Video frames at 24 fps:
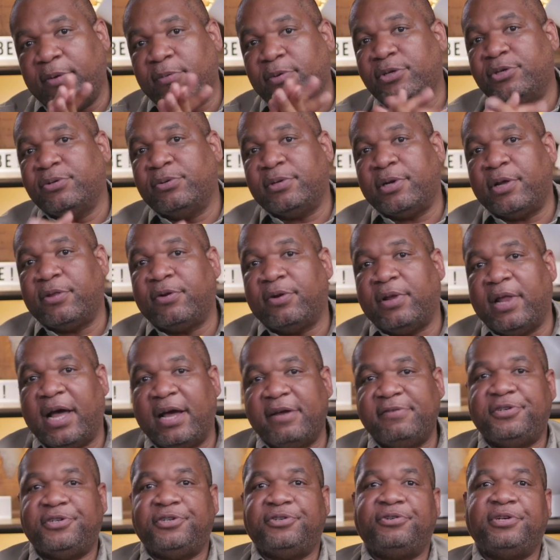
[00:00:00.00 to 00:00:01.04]
we'll do another
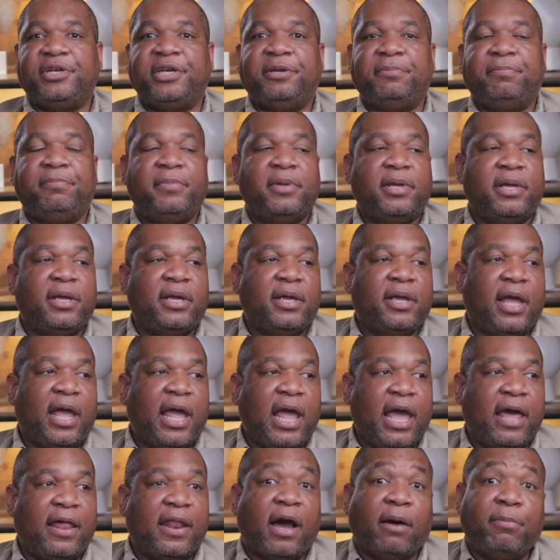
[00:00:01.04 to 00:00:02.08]
live stream,
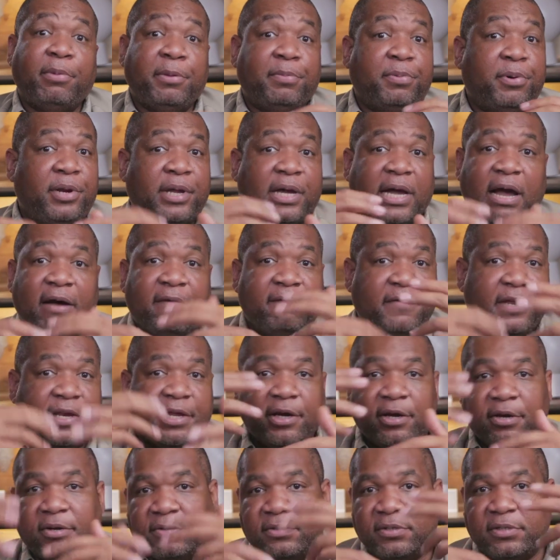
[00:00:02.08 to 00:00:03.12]
and I'll be putting out
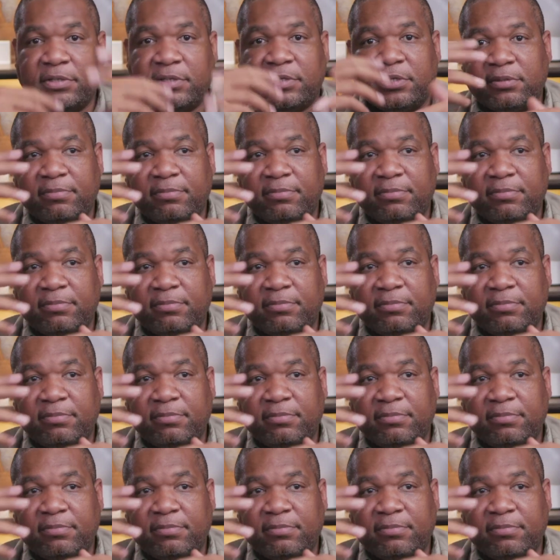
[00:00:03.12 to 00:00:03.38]
videos.